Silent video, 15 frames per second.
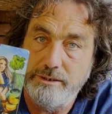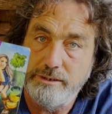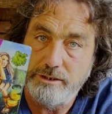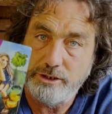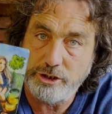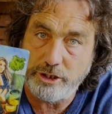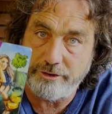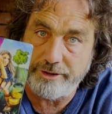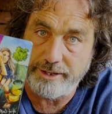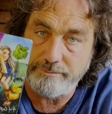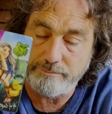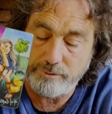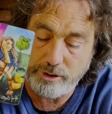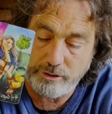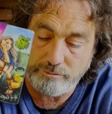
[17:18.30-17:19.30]
Sorry,
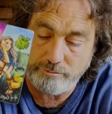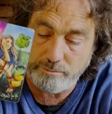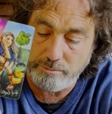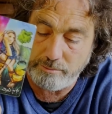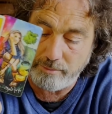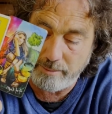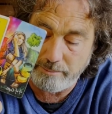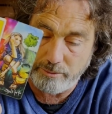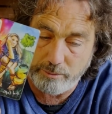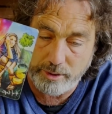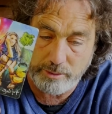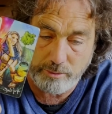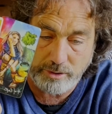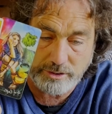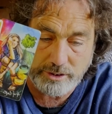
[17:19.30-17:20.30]
couldn't remember what
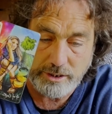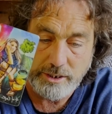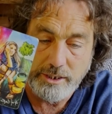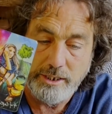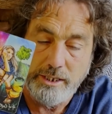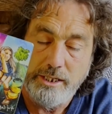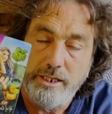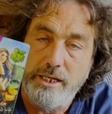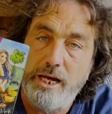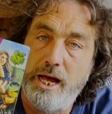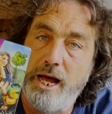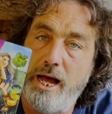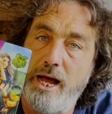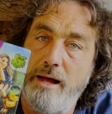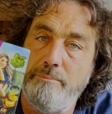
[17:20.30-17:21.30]
it was.
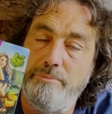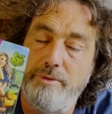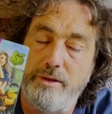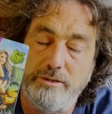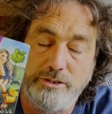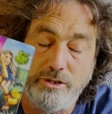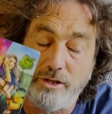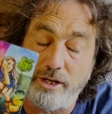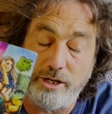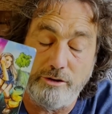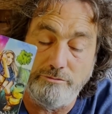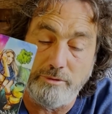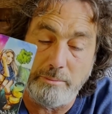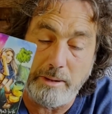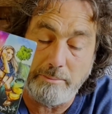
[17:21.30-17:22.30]
Um, it's not I
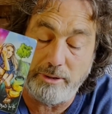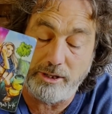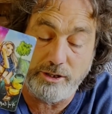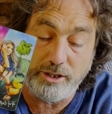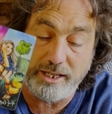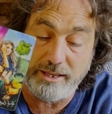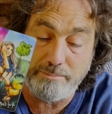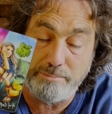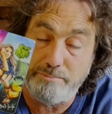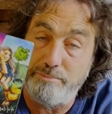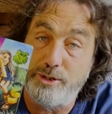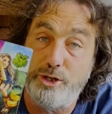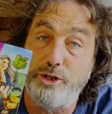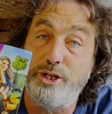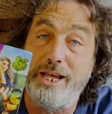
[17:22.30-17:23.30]
can remember. I couldn't get the,
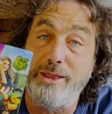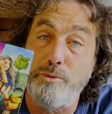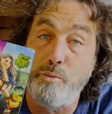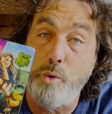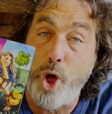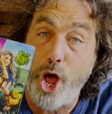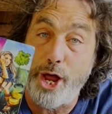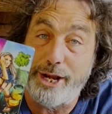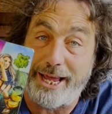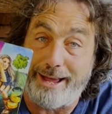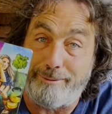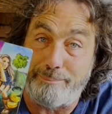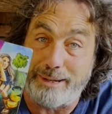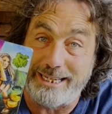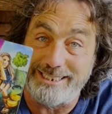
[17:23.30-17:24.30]
couldn't get the word
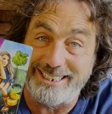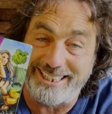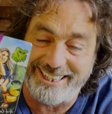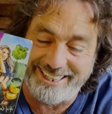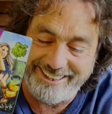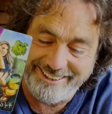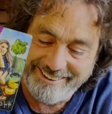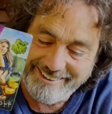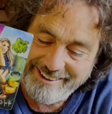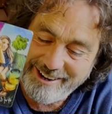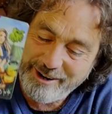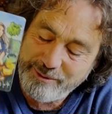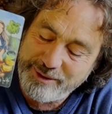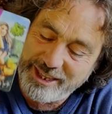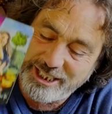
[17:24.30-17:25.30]
out basically
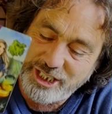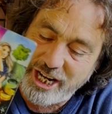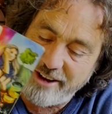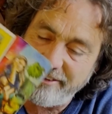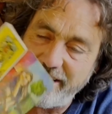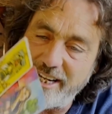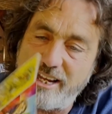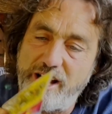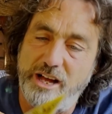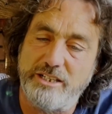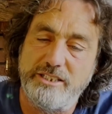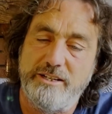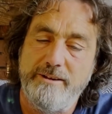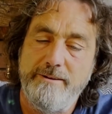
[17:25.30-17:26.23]
with the chariot card.